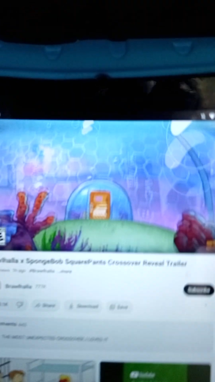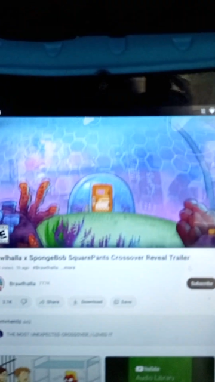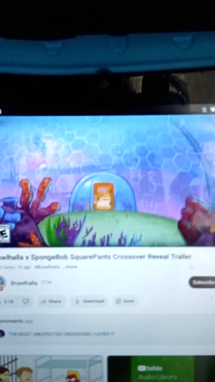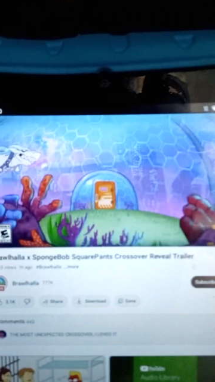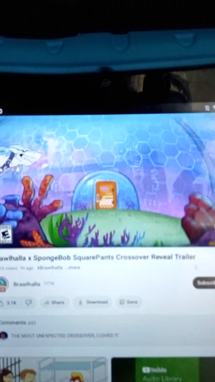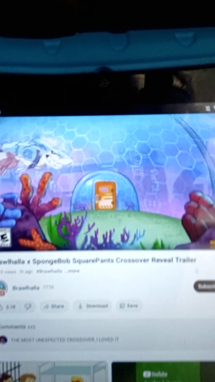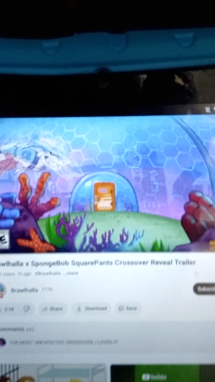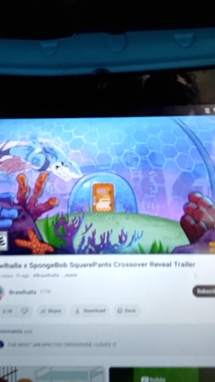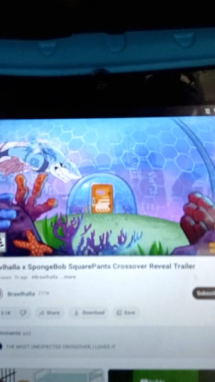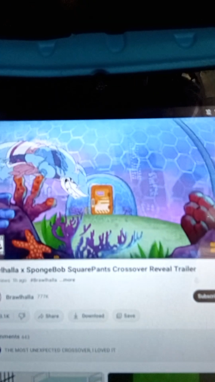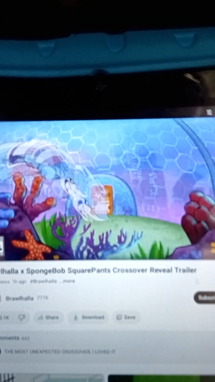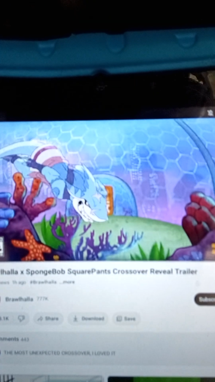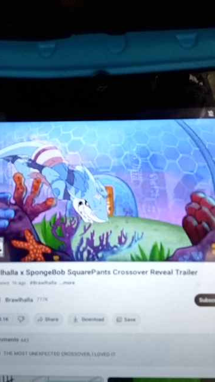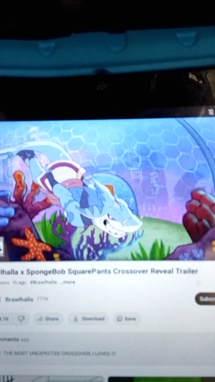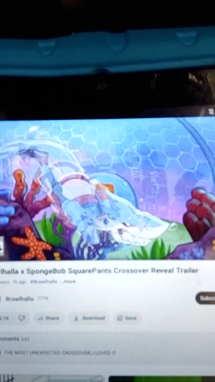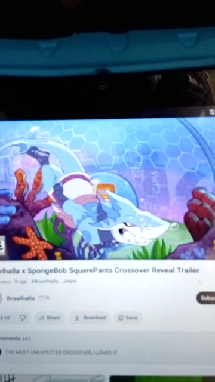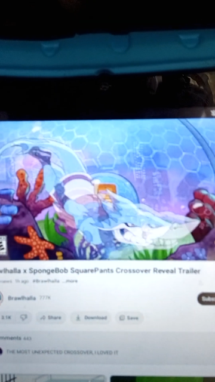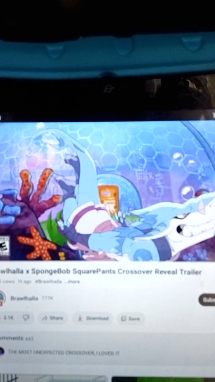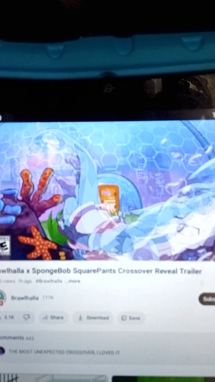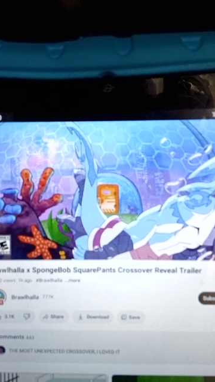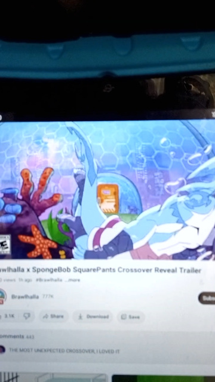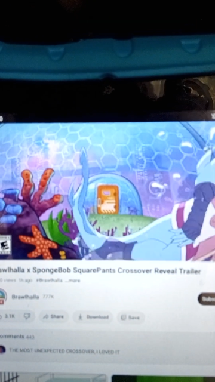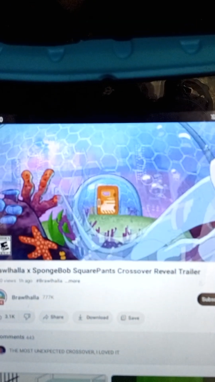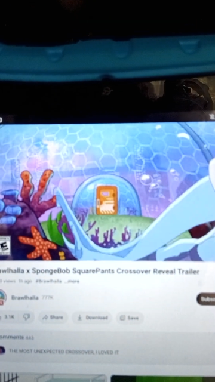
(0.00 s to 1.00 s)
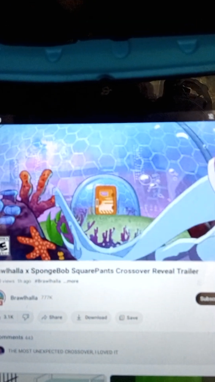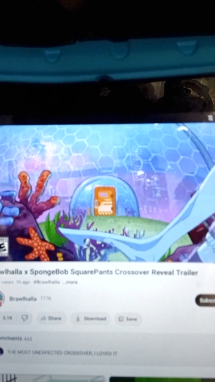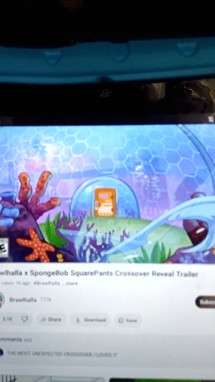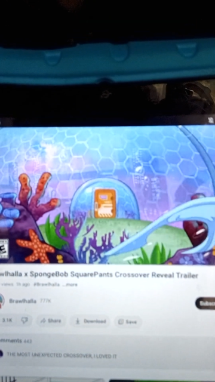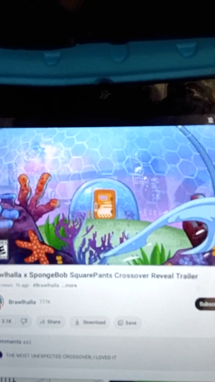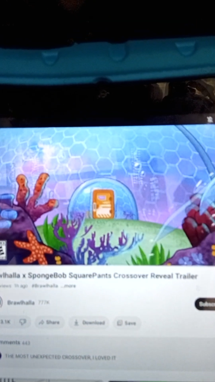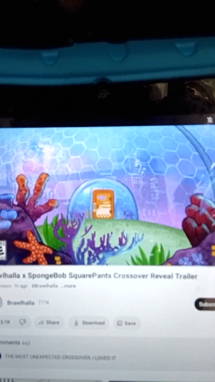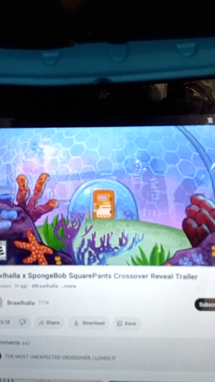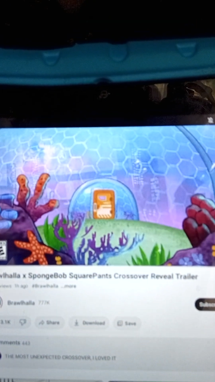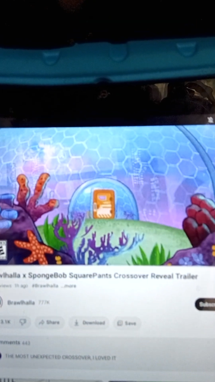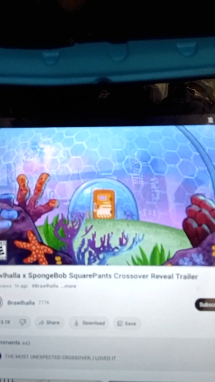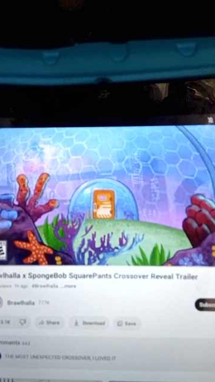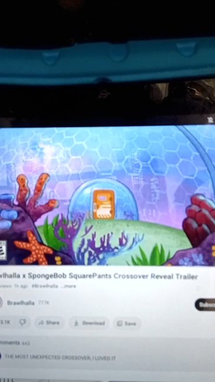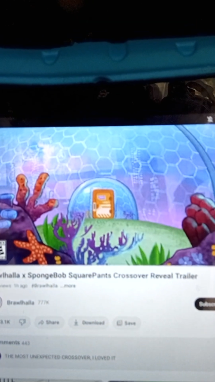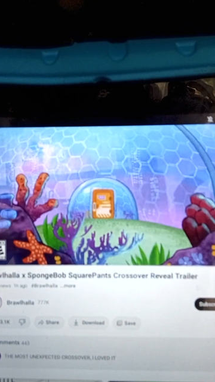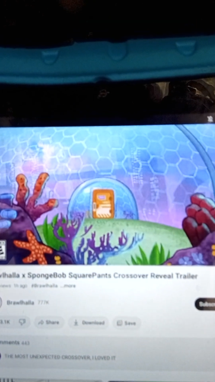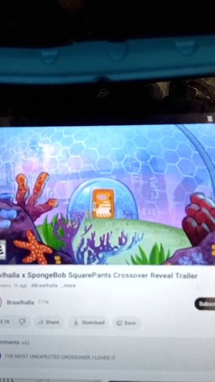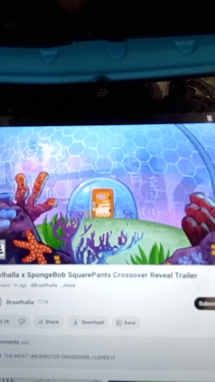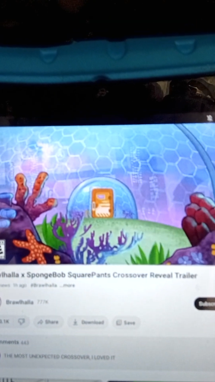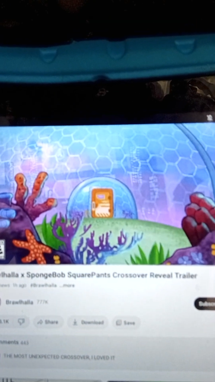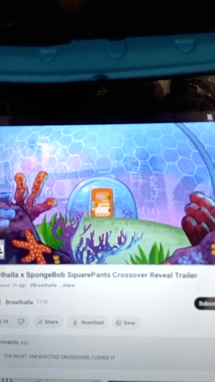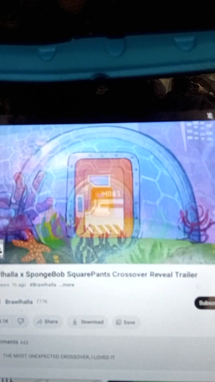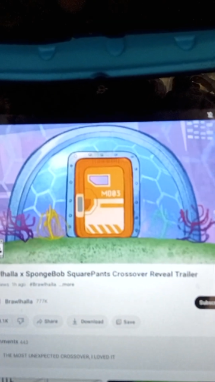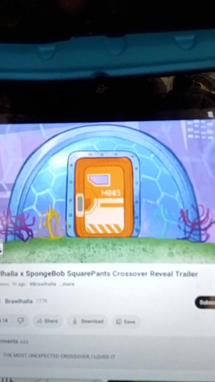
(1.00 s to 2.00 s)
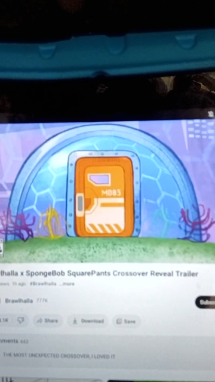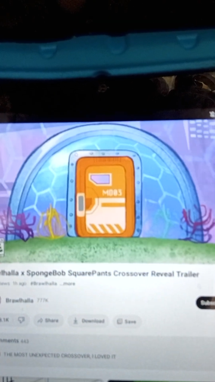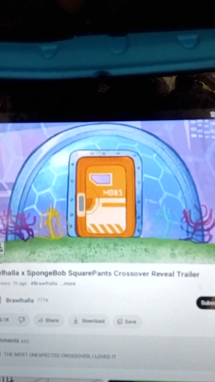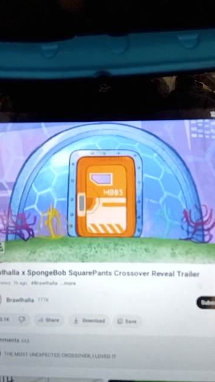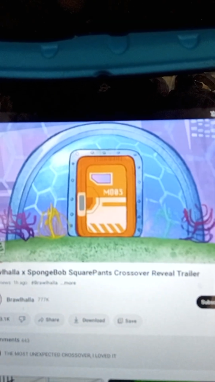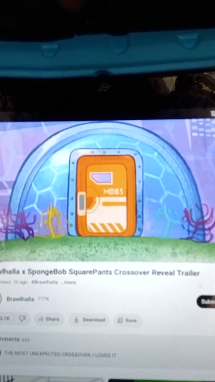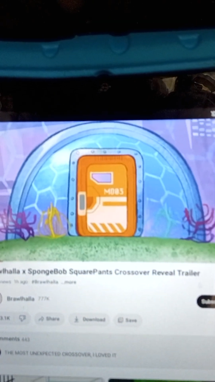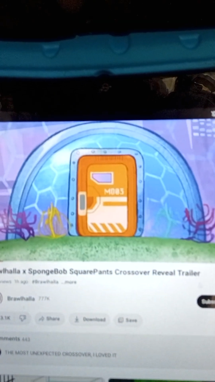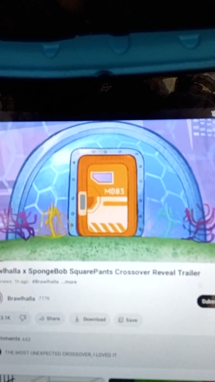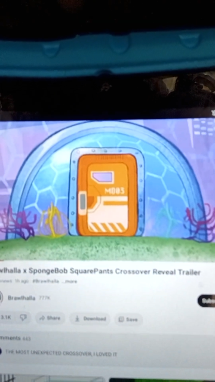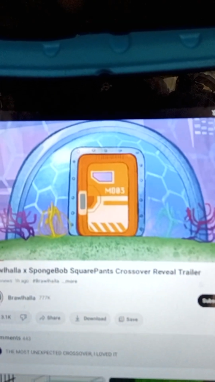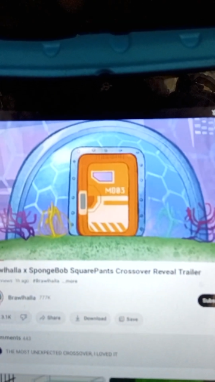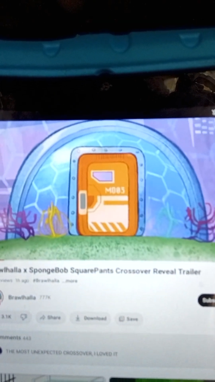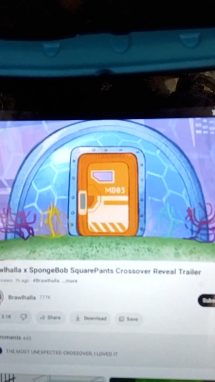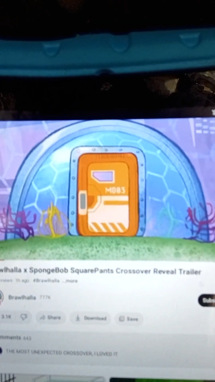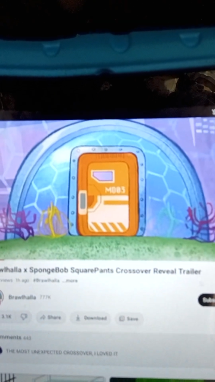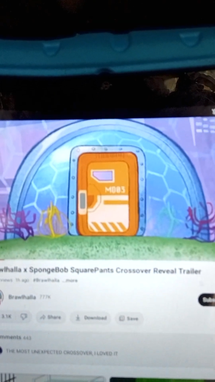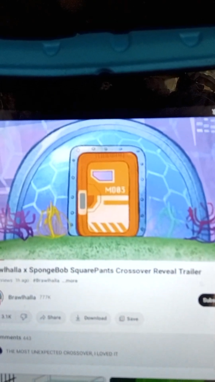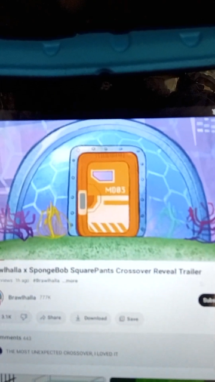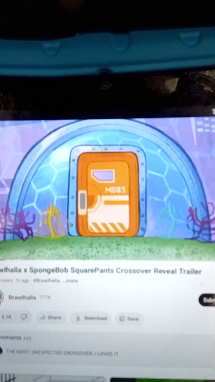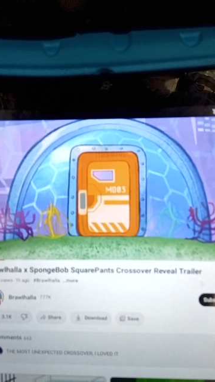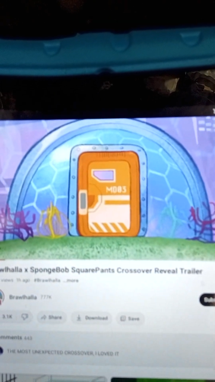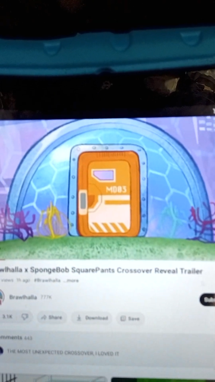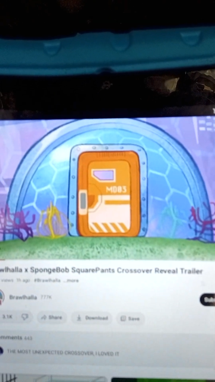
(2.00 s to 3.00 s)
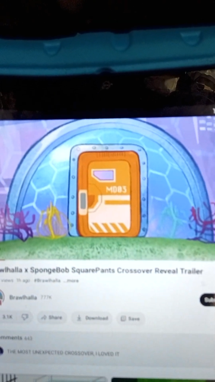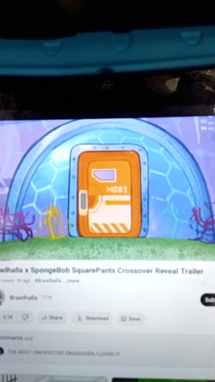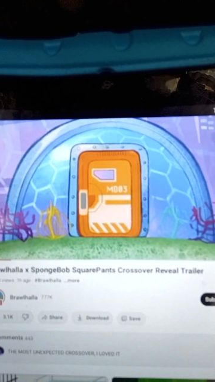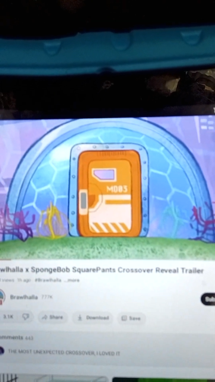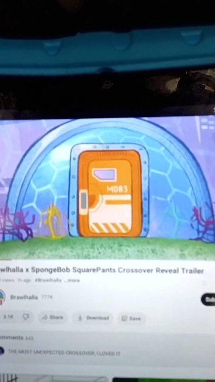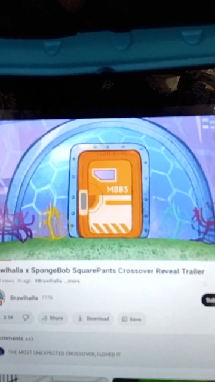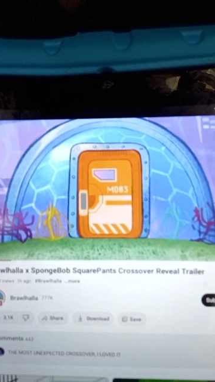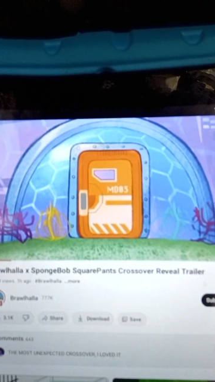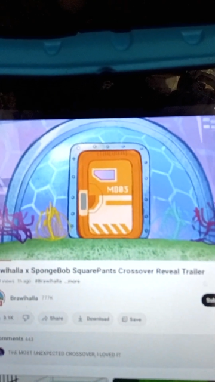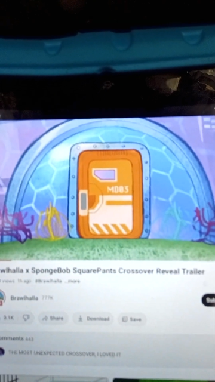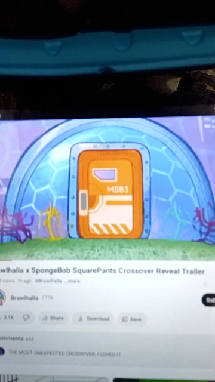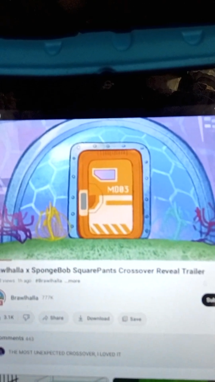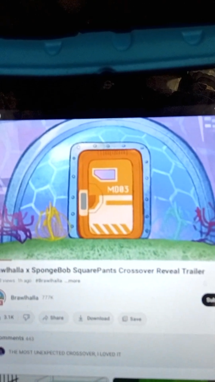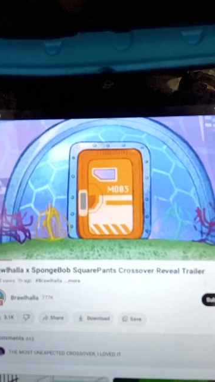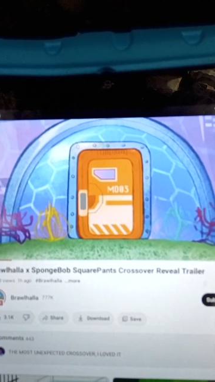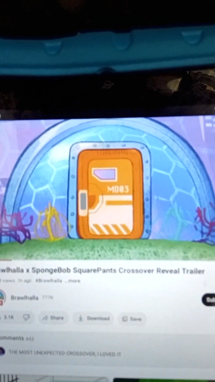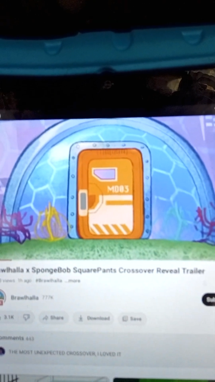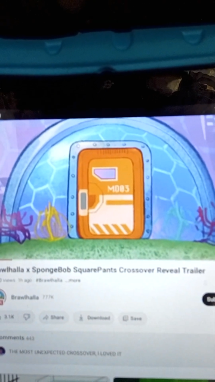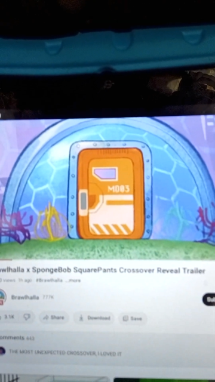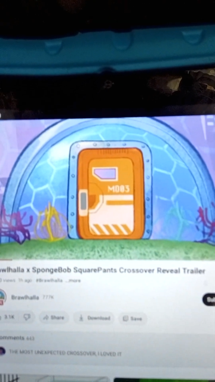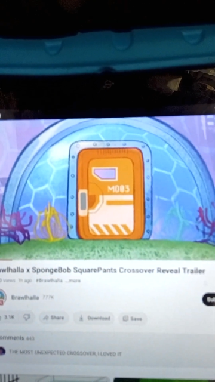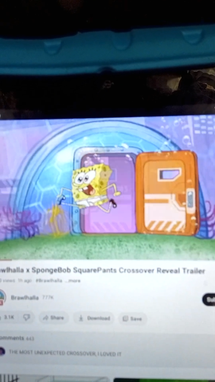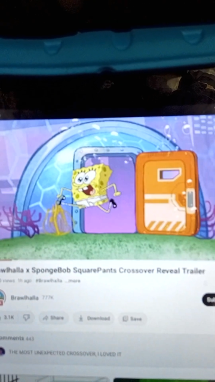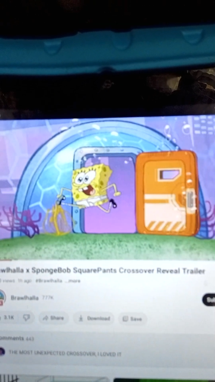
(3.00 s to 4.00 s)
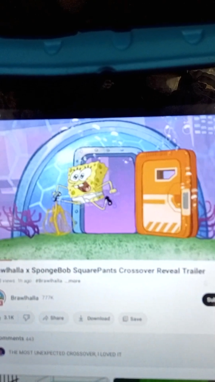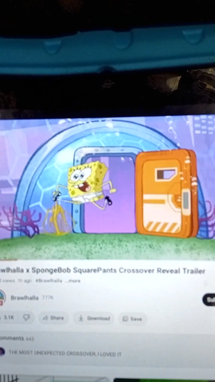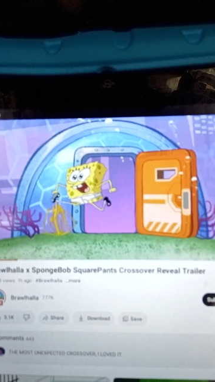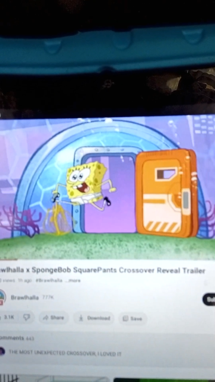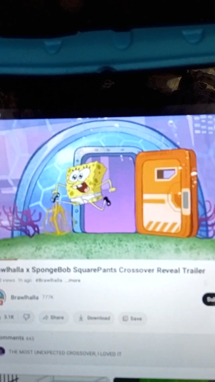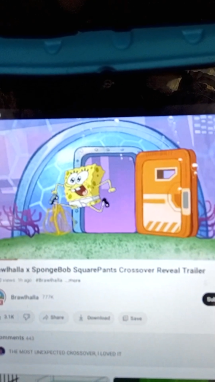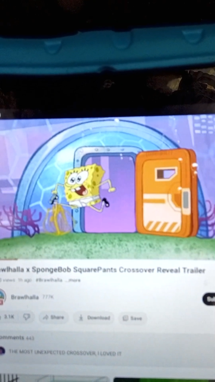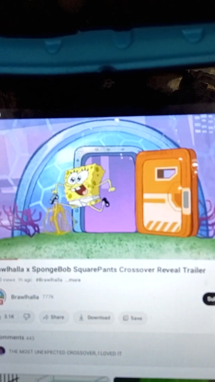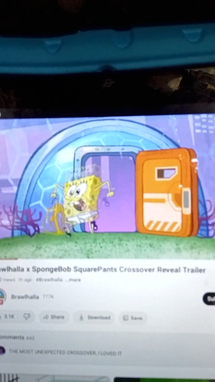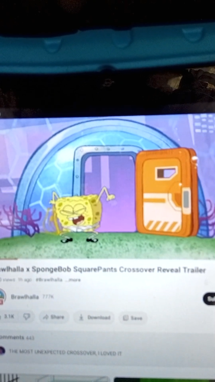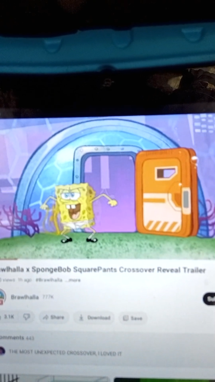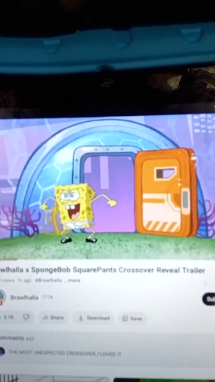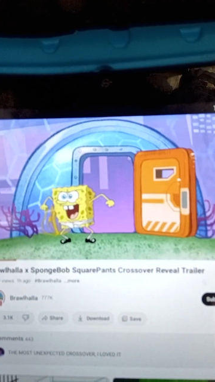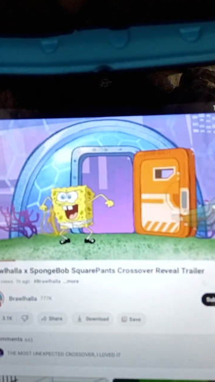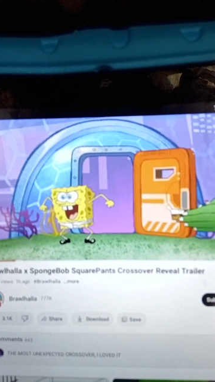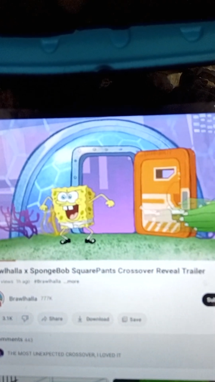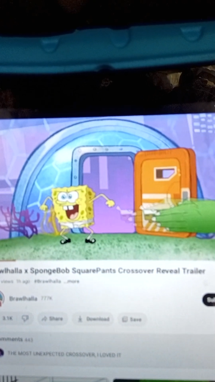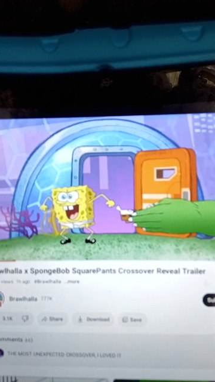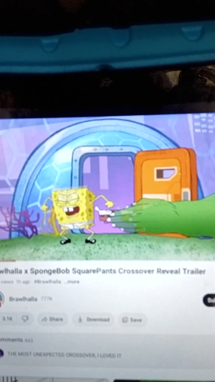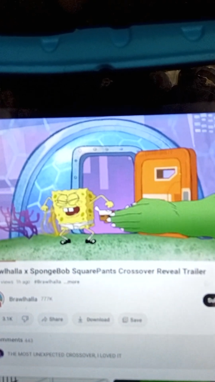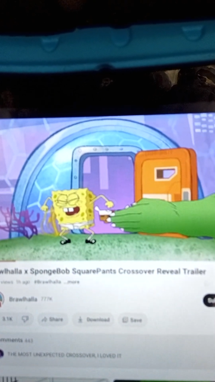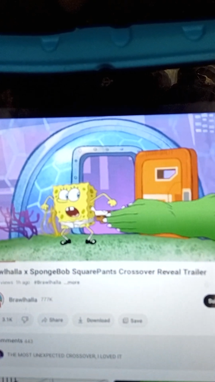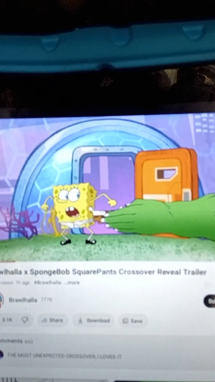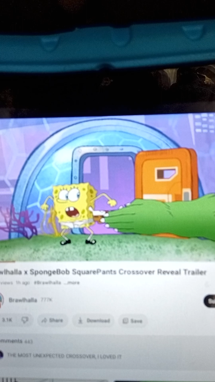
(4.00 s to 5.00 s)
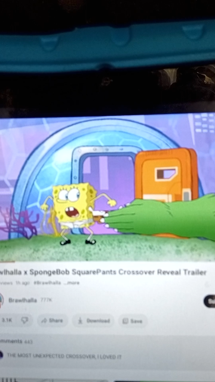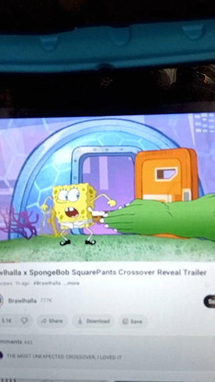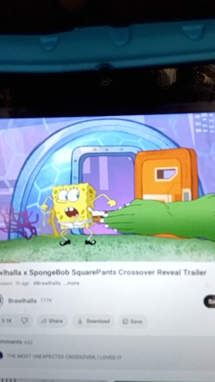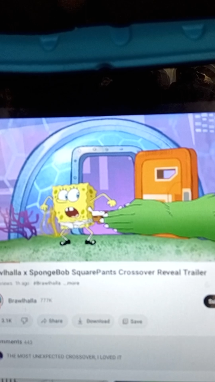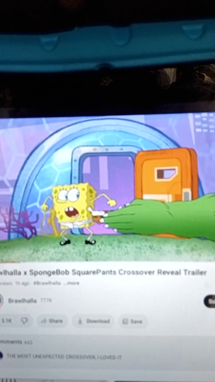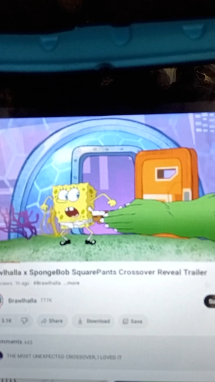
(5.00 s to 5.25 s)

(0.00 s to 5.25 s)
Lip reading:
No face is visible, so there are no lips to read.